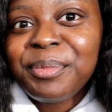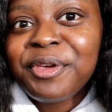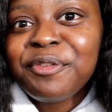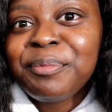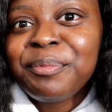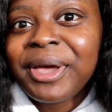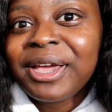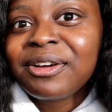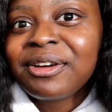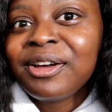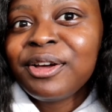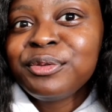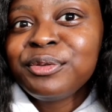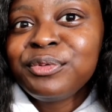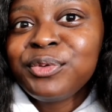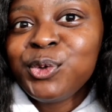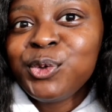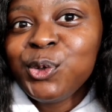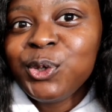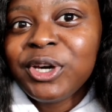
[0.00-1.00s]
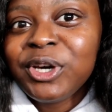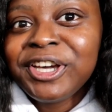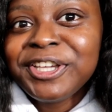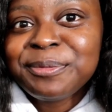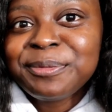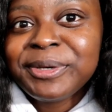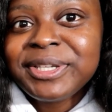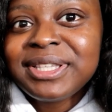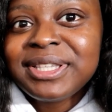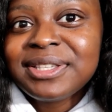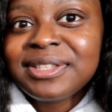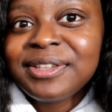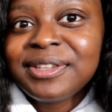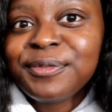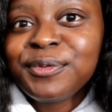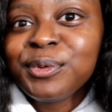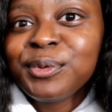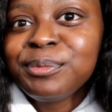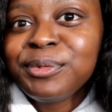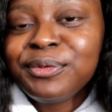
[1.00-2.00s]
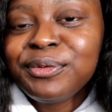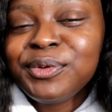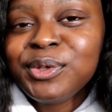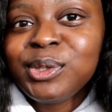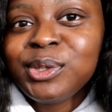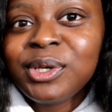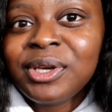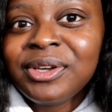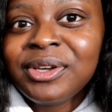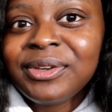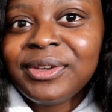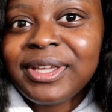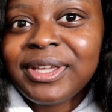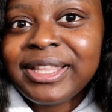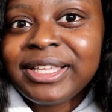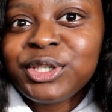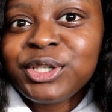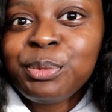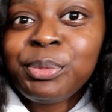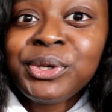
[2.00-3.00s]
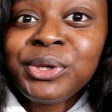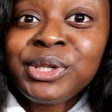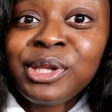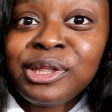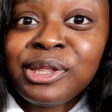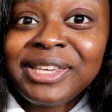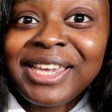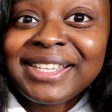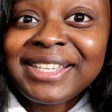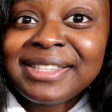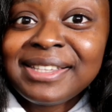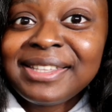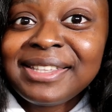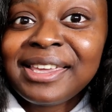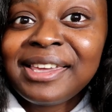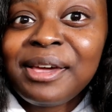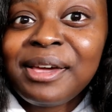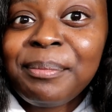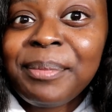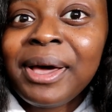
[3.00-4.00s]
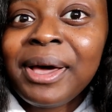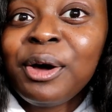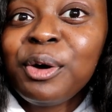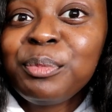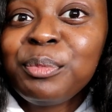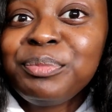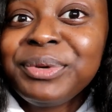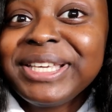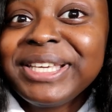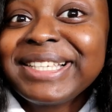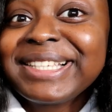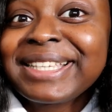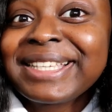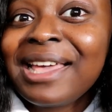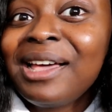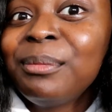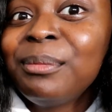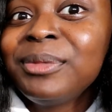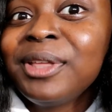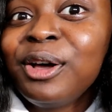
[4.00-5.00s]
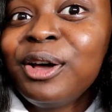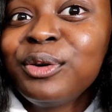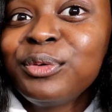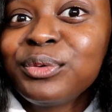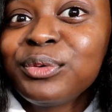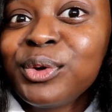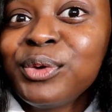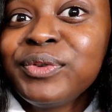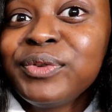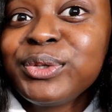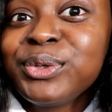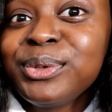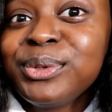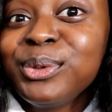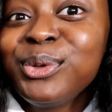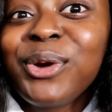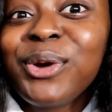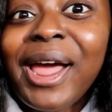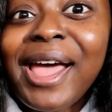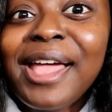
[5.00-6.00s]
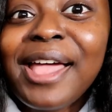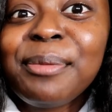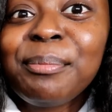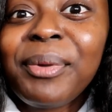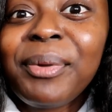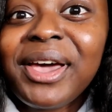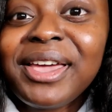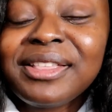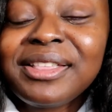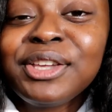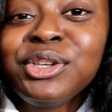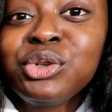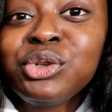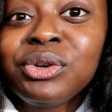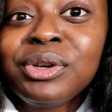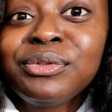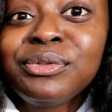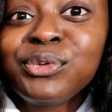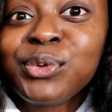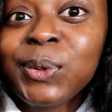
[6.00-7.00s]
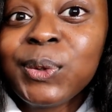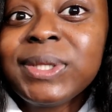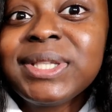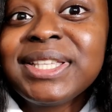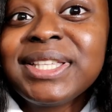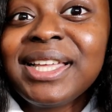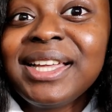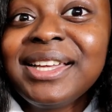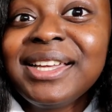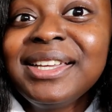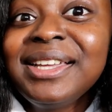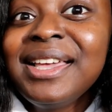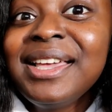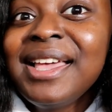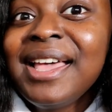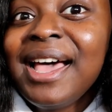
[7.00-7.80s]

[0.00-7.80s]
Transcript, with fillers: bit of background for you guys my sister filmed a video that she posted yesterday about being scammed out of over two grand by a Nigerian fraudster